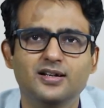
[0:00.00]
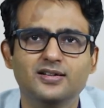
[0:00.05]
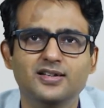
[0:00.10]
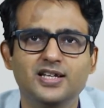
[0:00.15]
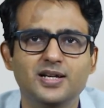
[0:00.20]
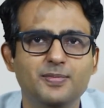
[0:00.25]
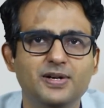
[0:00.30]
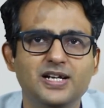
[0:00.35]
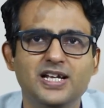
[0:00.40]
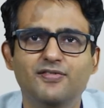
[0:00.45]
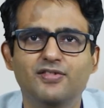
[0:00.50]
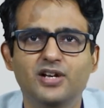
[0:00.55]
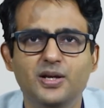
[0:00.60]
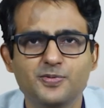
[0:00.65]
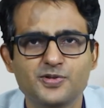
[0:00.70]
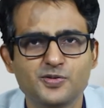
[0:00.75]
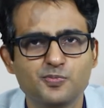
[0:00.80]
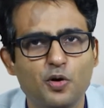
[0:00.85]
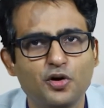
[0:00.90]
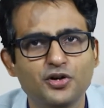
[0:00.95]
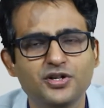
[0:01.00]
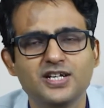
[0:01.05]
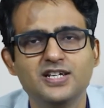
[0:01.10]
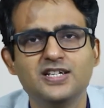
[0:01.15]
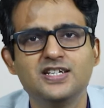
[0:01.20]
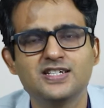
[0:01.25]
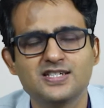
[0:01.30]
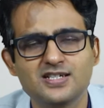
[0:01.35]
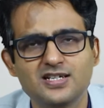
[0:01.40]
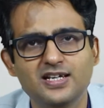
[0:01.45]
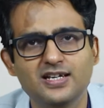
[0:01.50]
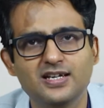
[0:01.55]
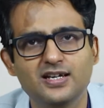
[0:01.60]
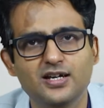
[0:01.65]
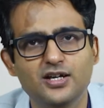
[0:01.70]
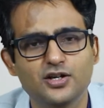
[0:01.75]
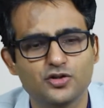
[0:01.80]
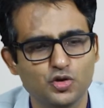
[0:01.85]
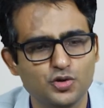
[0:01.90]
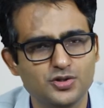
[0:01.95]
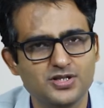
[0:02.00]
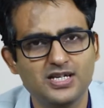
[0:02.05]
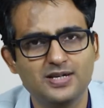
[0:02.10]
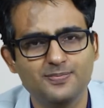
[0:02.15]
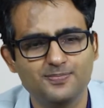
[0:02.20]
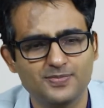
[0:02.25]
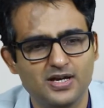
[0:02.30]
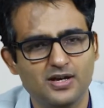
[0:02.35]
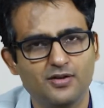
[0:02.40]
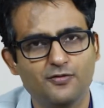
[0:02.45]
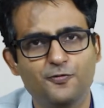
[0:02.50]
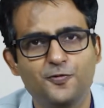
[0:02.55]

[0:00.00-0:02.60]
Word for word: They may develop spontaneously. So say